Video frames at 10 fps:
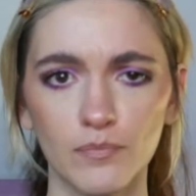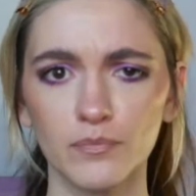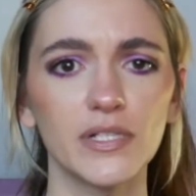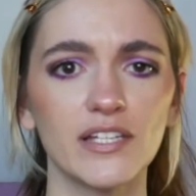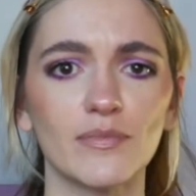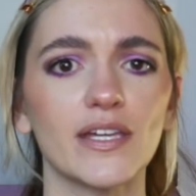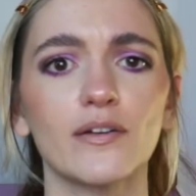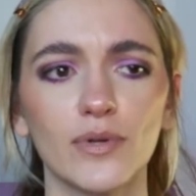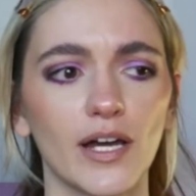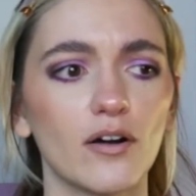Believe me,
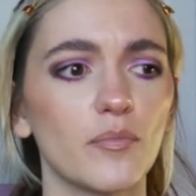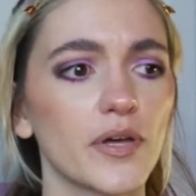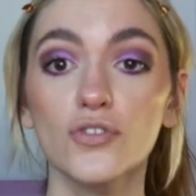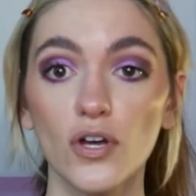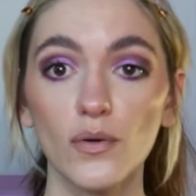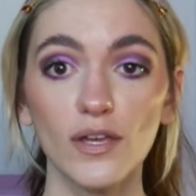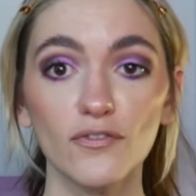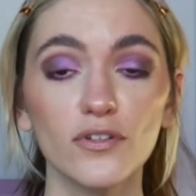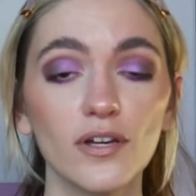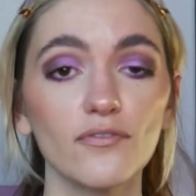it would help. So if
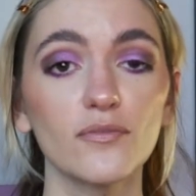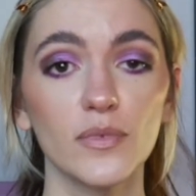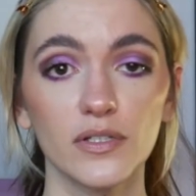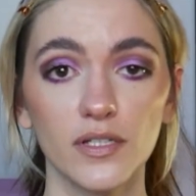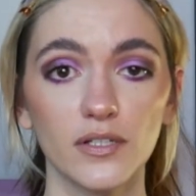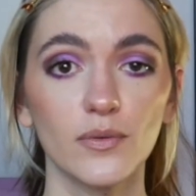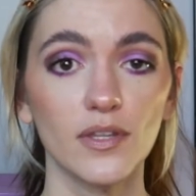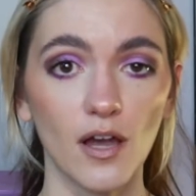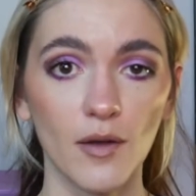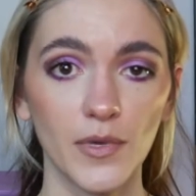you're not familiar
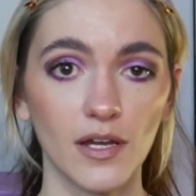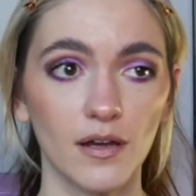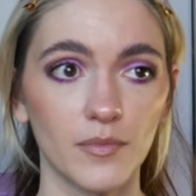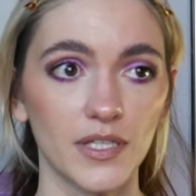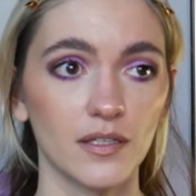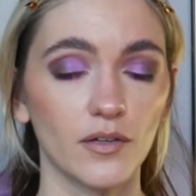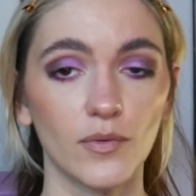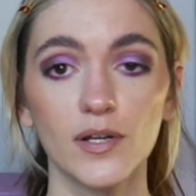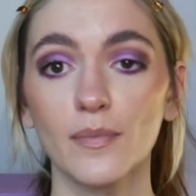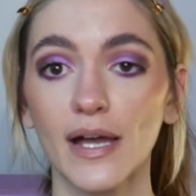with AmiAmi, they're
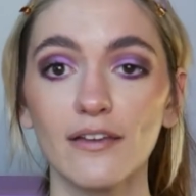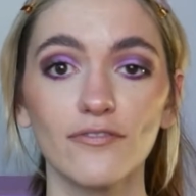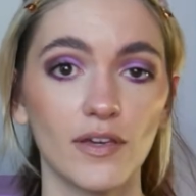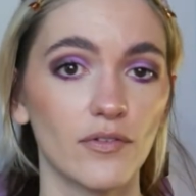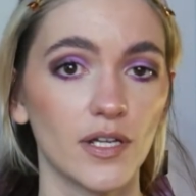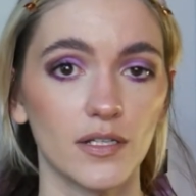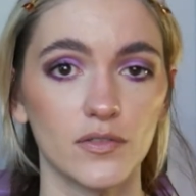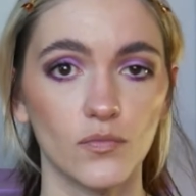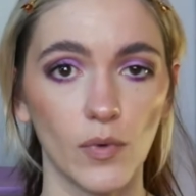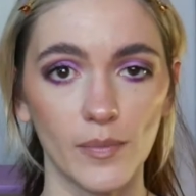one of my
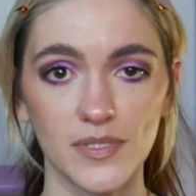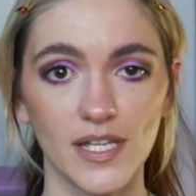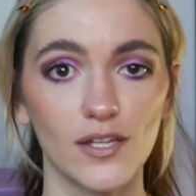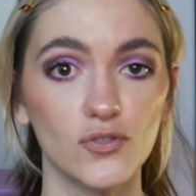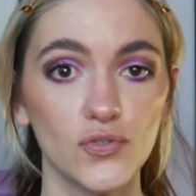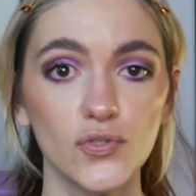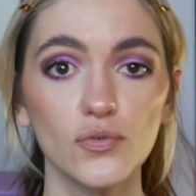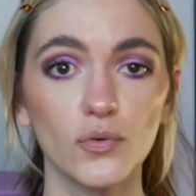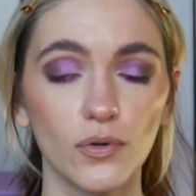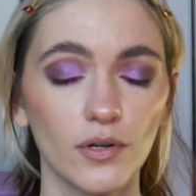favorite websites
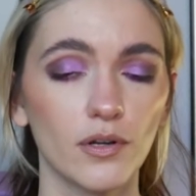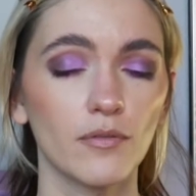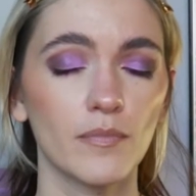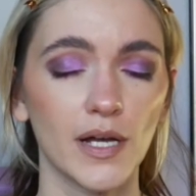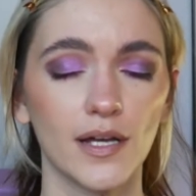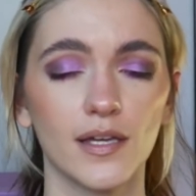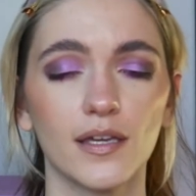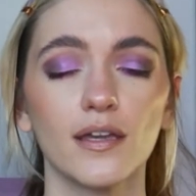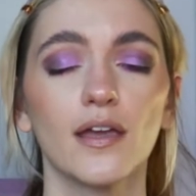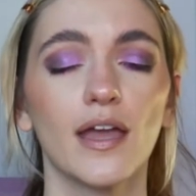to order
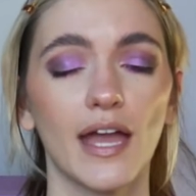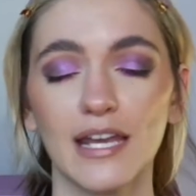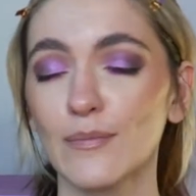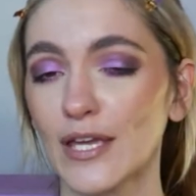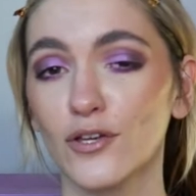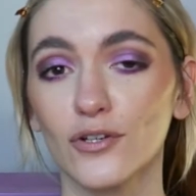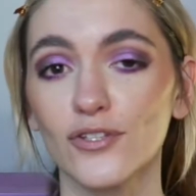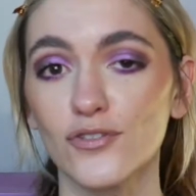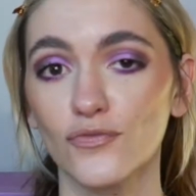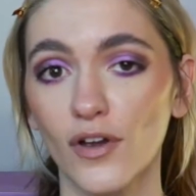my anime
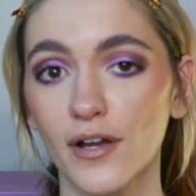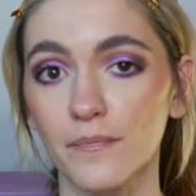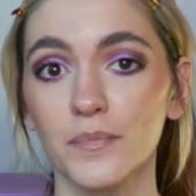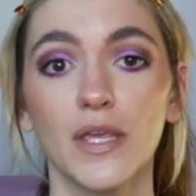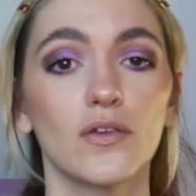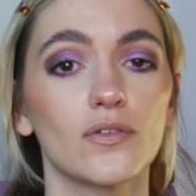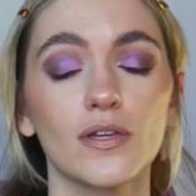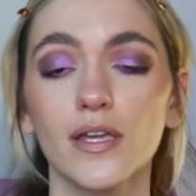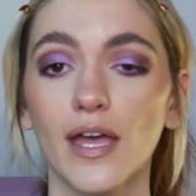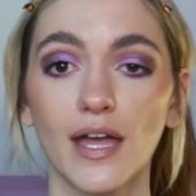goods from. You
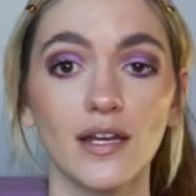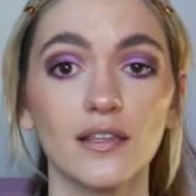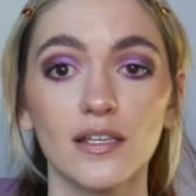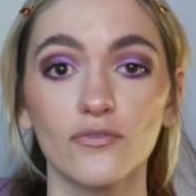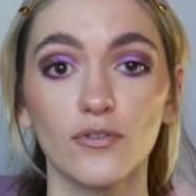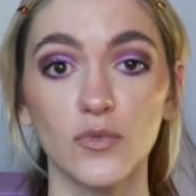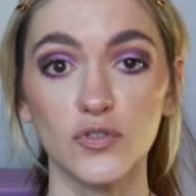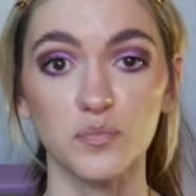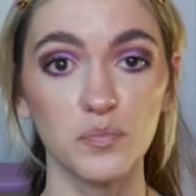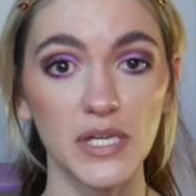can get anything from
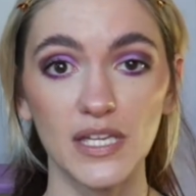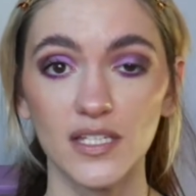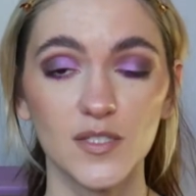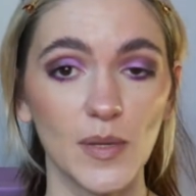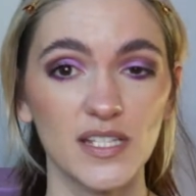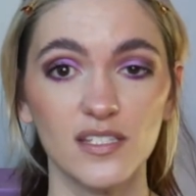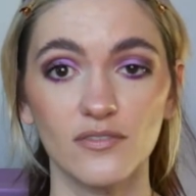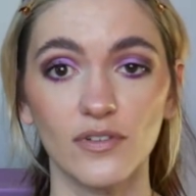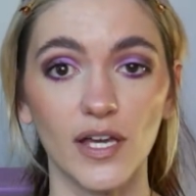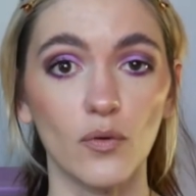those big
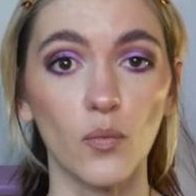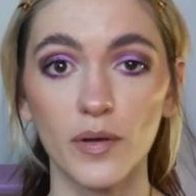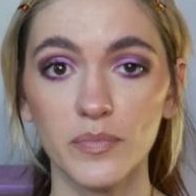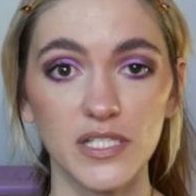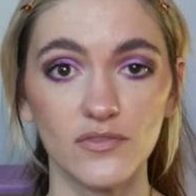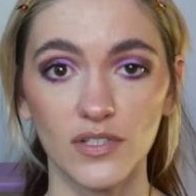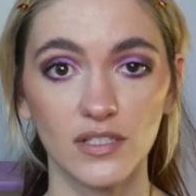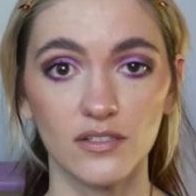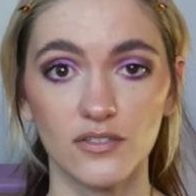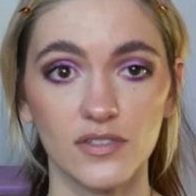expensive like One Piece
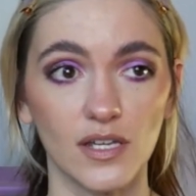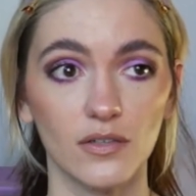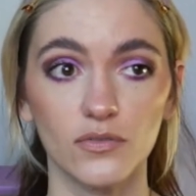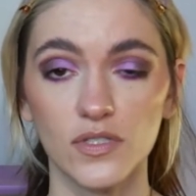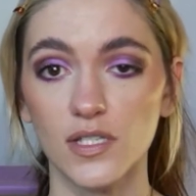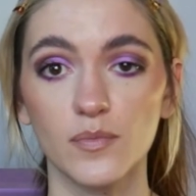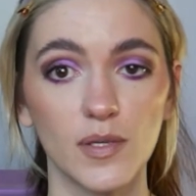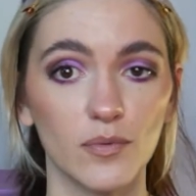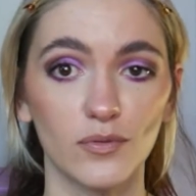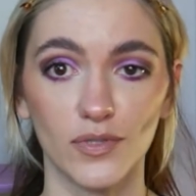figures that you see
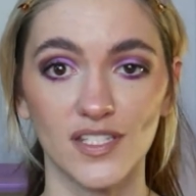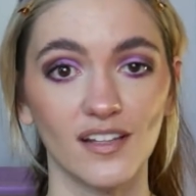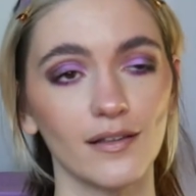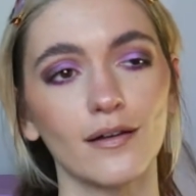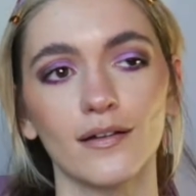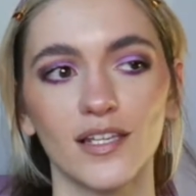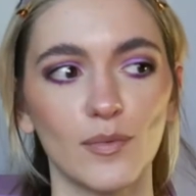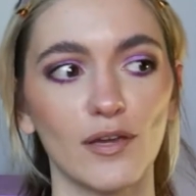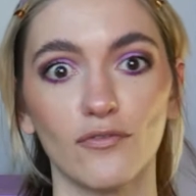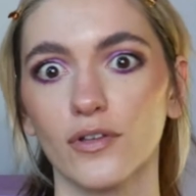people reselling on
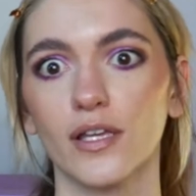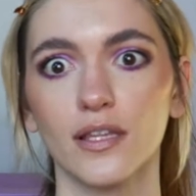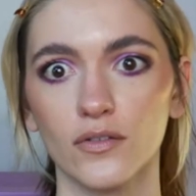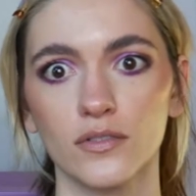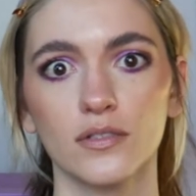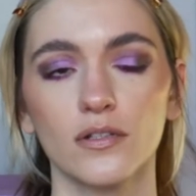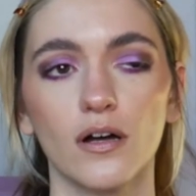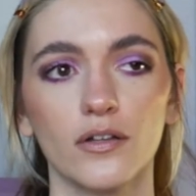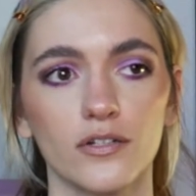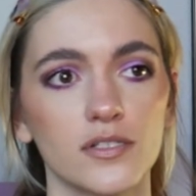eBay for like thousands of
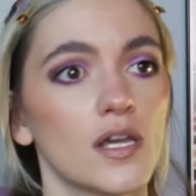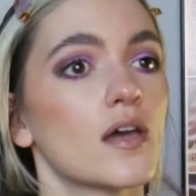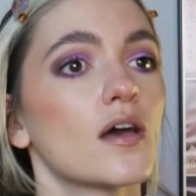dollars